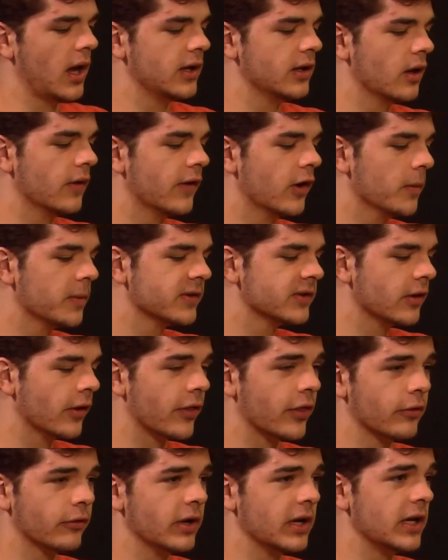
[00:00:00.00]
And they're open until
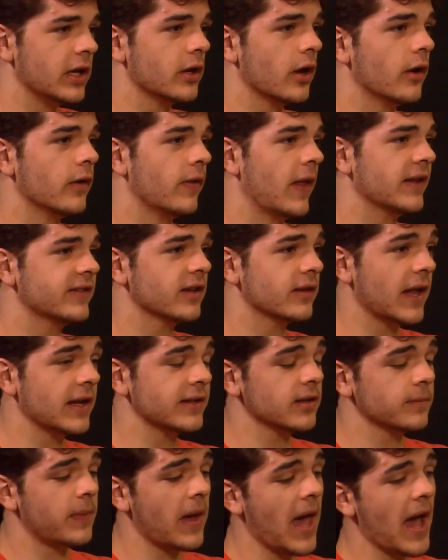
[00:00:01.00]
3, and that's
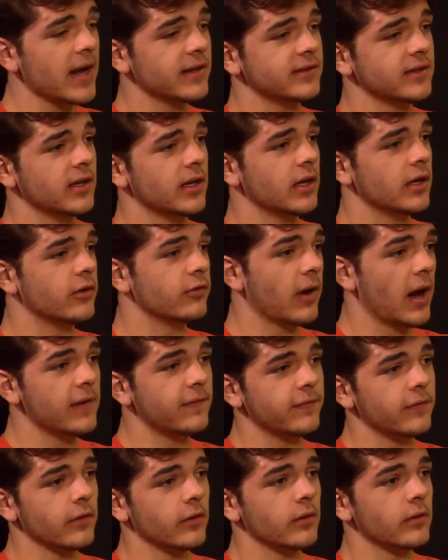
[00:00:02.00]
a packed
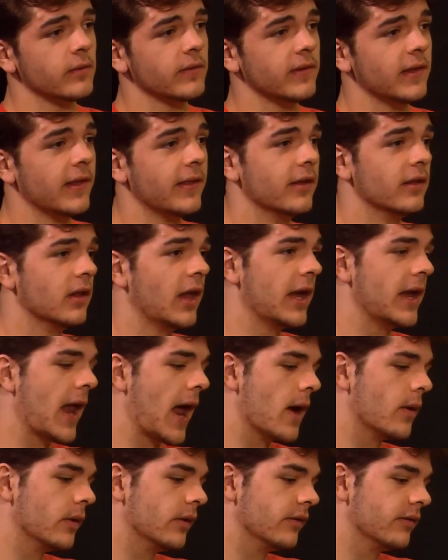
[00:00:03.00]
drive-through the late
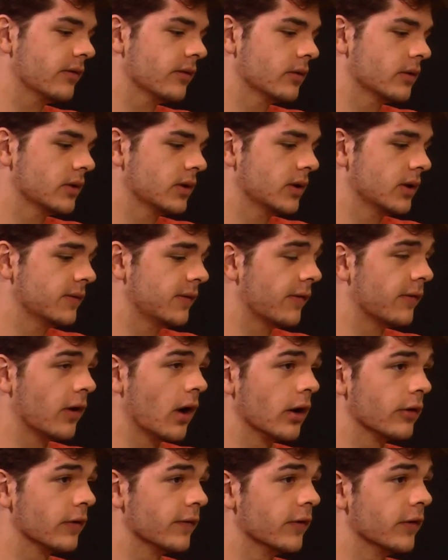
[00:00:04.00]
hours if you're ever
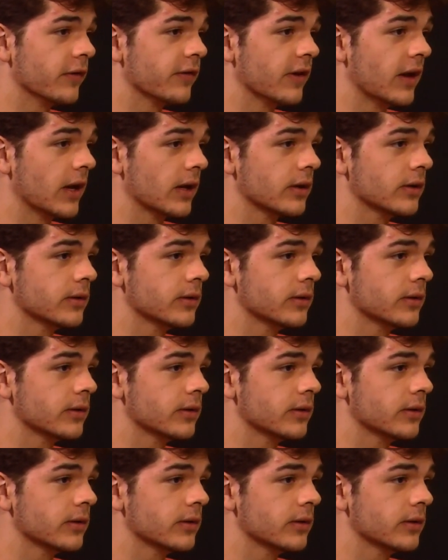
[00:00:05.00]
hungry for a snack.